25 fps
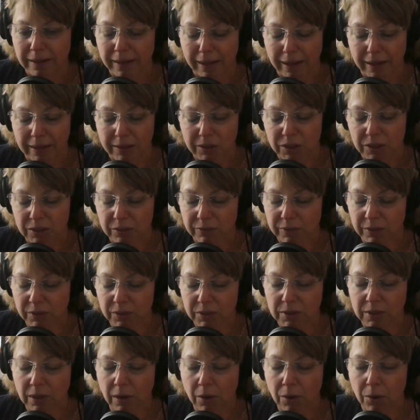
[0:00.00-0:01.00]
It just
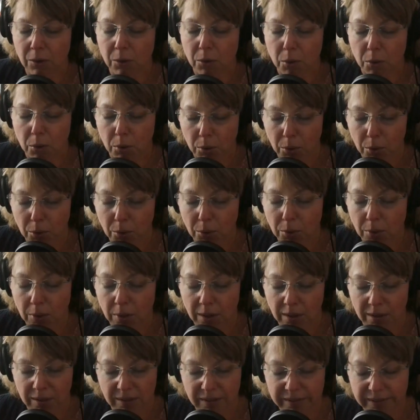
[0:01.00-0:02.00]
feels
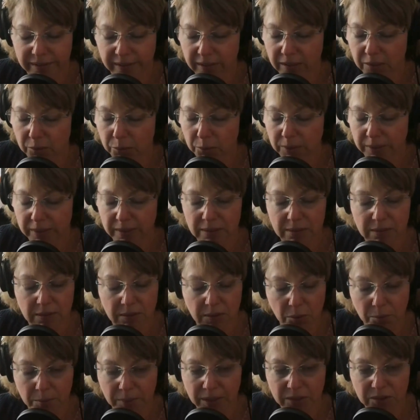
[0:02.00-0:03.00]
it's like you released
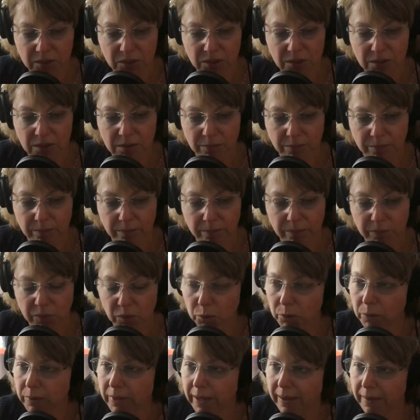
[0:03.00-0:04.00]
so much
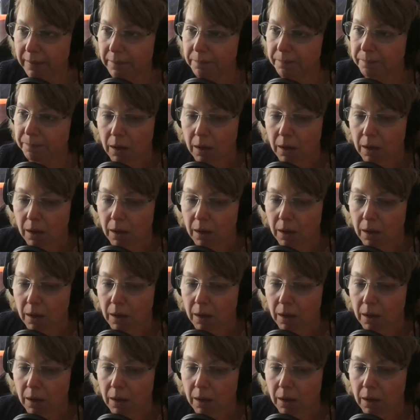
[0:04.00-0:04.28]
through that.